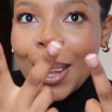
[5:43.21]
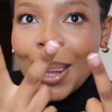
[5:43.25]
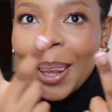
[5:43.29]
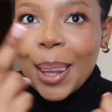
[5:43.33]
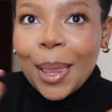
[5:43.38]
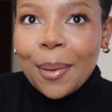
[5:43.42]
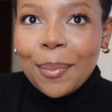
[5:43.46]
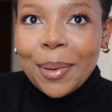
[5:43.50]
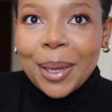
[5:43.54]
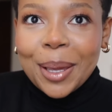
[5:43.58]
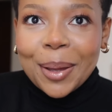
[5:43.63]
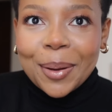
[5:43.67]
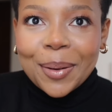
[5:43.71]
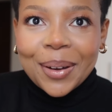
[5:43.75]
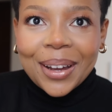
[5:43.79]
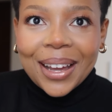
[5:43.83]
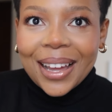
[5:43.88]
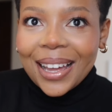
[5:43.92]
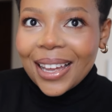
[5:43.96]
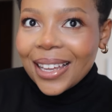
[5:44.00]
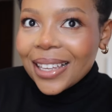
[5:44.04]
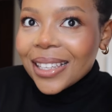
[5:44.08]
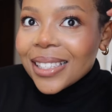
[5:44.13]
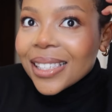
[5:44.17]
Let me go,
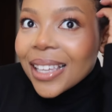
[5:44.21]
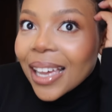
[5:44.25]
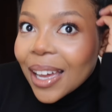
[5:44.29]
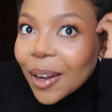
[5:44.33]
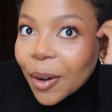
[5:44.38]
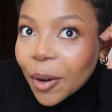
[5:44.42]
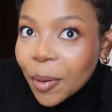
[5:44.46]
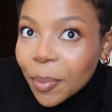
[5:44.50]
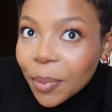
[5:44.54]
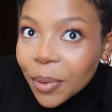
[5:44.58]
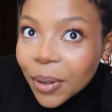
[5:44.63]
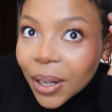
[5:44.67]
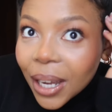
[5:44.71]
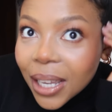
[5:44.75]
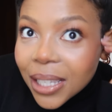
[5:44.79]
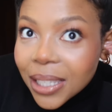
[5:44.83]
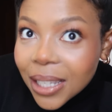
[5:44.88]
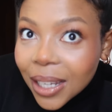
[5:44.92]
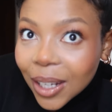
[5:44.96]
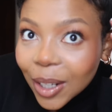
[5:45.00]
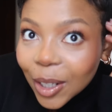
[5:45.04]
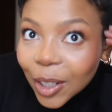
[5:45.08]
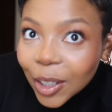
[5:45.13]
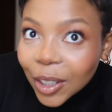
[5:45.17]
guys. I hope you guys
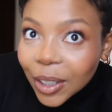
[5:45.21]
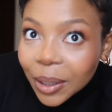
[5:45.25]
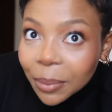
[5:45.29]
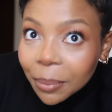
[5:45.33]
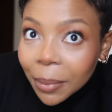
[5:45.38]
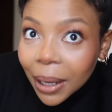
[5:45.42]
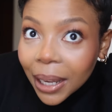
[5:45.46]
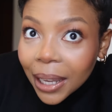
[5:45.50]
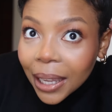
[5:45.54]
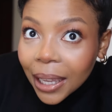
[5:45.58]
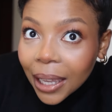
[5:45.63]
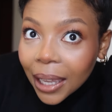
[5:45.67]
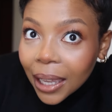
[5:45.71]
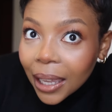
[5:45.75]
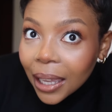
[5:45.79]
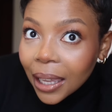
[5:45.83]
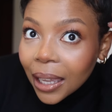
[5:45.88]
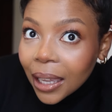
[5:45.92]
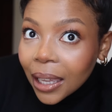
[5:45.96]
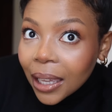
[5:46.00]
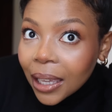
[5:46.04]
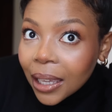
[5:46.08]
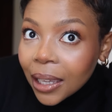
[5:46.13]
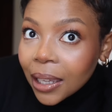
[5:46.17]
are good. My
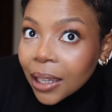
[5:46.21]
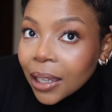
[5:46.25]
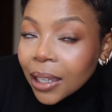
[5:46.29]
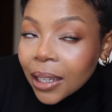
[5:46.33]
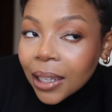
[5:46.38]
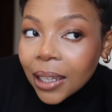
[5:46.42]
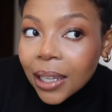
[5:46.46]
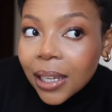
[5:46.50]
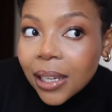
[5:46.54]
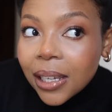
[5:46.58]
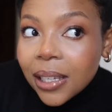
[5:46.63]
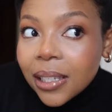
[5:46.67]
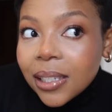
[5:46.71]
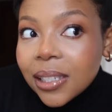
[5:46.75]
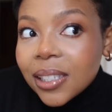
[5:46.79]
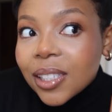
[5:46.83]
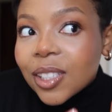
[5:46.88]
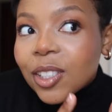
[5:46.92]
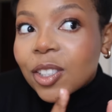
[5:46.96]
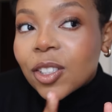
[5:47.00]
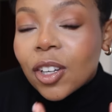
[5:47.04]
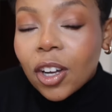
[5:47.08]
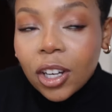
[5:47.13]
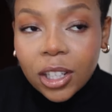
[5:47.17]
hair is
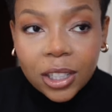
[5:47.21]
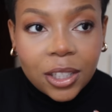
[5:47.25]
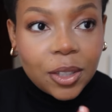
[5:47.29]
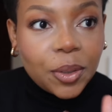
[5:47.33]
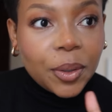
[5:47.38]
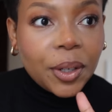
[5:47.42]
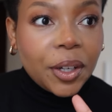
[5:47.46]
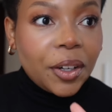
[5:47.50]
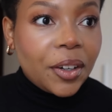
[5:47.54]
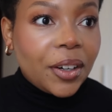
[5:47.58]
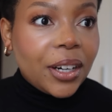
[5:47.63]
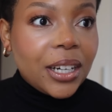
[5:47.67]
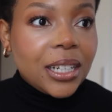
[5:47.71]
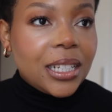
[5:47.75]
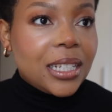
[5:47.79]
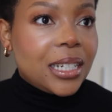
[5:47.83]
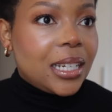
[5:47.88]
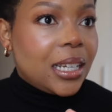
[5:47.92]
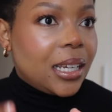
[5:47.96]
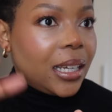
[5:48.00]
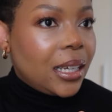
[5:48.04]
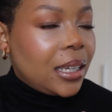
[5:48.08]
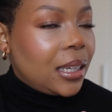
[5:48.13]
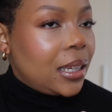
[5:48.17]
not doing great
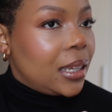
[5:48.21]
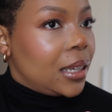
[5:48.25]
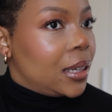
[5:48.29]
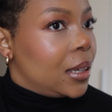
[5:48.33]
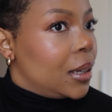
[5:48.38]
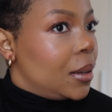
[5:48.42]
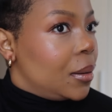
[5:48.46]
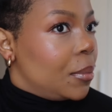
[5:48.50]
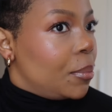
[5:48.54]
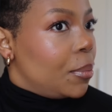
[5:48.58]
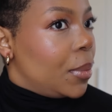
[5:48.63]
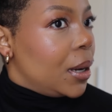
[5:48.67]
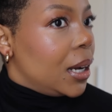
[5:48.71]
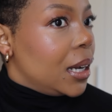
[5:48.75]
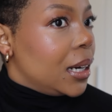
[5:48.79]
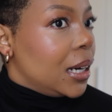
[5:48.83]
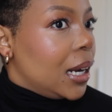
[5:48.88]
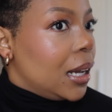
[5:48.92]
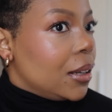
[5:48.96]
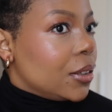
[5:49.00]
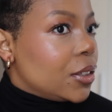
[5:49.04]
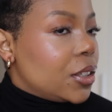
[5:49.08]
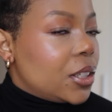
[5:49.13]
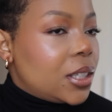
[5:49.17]
today,
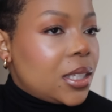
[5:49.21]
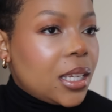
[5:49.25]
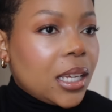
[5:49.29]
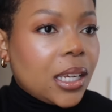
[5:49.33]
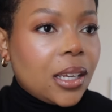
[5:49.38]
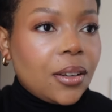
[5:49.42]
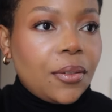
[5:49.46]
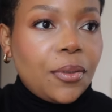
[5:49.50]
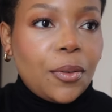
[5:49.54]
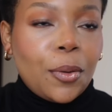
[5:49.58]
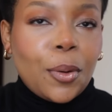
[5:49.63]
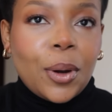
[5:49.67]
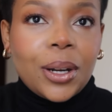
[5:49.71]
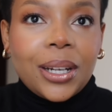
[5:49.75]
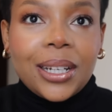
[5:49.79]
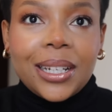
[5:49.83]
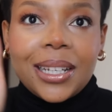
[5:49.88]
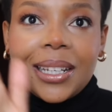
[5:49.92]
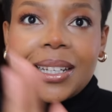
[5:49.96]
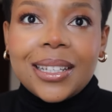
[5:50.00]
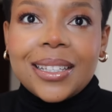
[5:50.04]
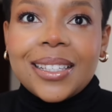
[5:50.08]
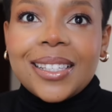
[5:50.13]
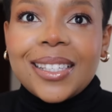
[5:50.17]
but I'll just take it for what
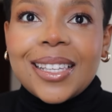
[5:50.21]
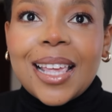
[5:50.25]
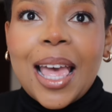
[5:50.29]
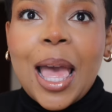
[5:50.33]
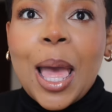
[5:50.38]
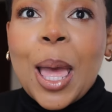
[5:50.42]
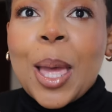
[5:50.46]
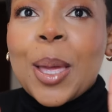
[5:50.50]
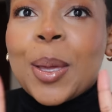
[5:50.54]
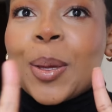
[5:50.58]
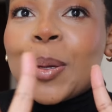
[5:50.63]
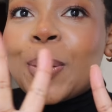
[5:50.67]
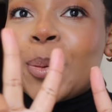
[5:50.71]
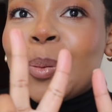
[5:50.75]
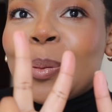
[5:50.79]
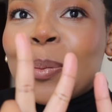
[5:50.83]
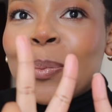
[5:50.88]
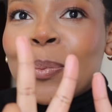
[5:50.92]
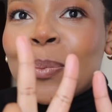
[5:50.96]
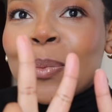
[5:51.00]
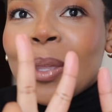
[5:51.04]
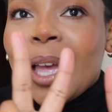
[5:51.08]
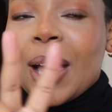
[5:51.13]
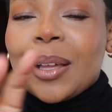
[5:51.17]
it is.
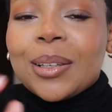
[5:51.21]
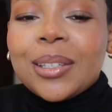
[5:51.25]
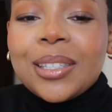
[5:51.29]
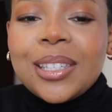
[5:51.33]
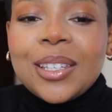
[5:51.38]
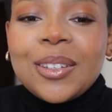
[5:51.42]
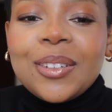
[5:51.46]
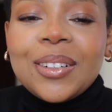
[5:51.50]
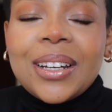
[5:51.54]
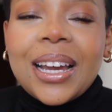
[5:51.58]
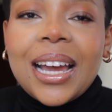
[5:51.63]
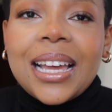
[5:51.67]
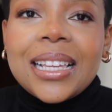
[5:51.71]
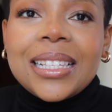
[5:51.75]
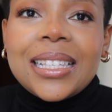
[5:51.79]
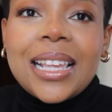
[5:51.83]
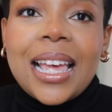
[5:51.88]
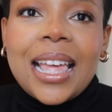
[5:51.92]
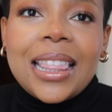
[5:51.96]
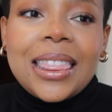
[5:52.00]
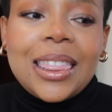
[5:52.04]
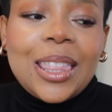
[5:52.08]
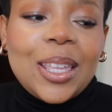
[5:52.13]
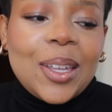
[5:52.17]
I'll see you guys
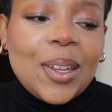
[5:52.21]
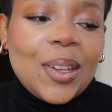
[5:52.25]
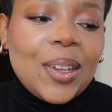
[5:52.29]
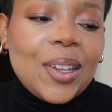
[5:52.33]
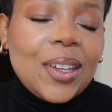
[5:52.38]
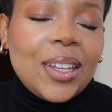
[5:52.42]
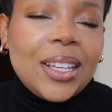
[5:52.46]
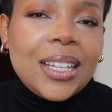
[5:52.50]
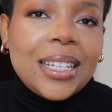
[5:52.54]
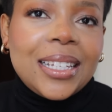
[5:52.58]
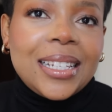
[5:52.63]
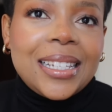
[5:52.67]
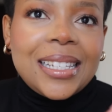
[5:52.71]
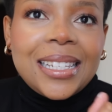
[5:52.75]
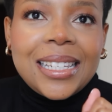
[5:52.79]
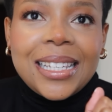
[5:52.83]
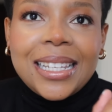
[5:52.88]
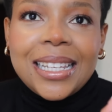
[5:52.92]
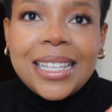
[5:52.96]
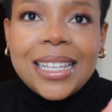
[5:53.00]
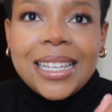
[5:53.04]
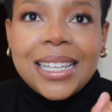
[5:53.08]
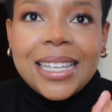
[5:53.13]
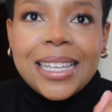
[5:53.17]
at the
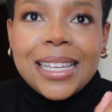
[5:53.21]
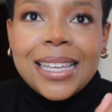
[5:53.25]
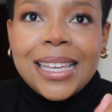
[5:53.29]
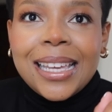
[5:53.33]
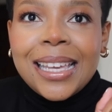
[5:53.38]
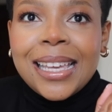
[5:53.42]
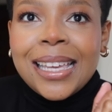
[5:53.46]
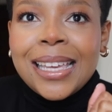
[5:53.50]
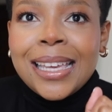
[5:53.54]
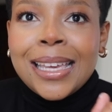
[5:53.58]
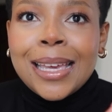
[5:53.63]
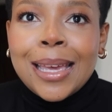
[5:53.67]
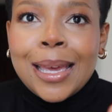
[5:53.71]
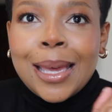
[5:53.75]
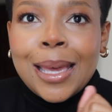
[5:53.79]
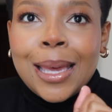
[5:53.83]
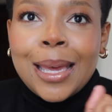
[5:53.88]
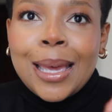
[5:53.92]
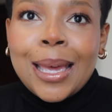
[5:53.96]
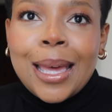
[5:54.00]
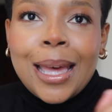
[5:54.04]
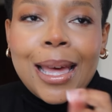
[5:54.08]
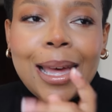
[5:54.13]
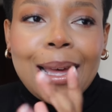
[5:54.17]
tea
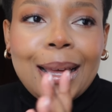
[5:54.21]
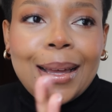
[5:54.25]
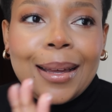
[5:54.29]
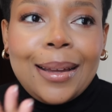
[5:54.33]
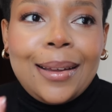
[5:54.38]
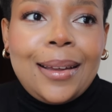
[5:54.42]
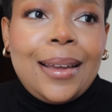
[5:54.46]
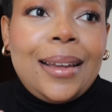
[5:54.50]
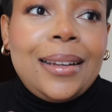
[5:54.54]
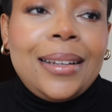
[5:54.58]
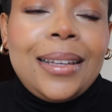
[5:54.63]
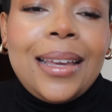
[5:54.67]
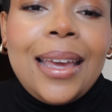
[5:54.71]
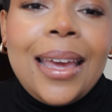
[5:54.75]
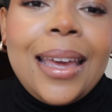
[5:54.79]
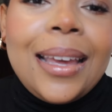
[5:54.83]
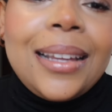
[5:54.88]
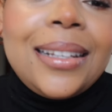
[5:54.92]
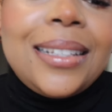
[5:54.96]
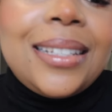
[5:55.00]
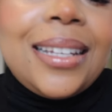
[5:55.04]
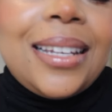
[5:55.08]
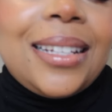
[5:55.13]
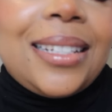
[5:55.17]
and
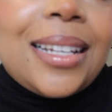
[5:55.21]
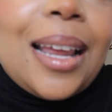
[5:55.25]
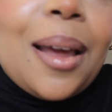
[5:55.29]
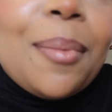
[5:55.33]
cake date.